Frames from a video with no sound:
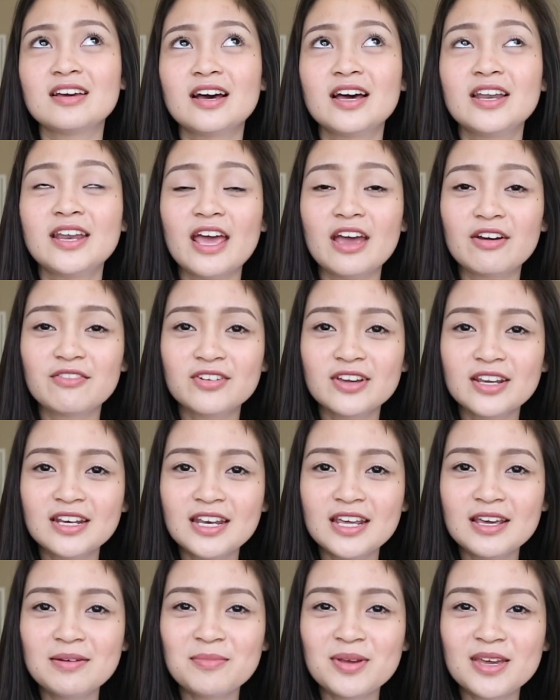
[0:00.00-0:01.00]

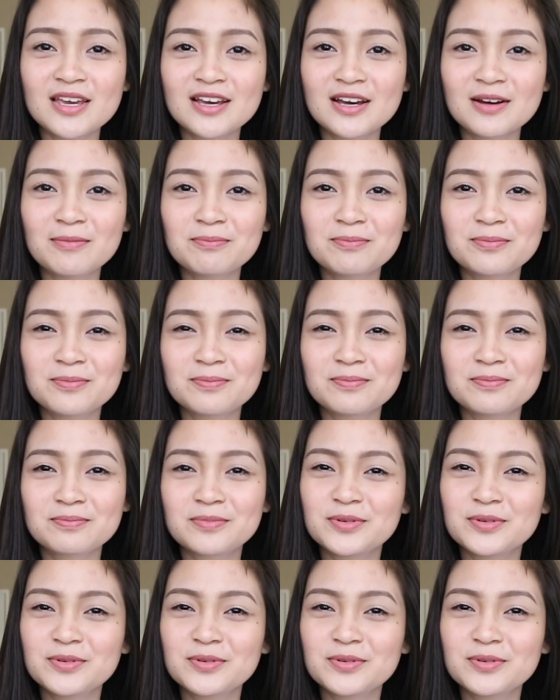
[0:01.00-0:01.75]
everyday makeup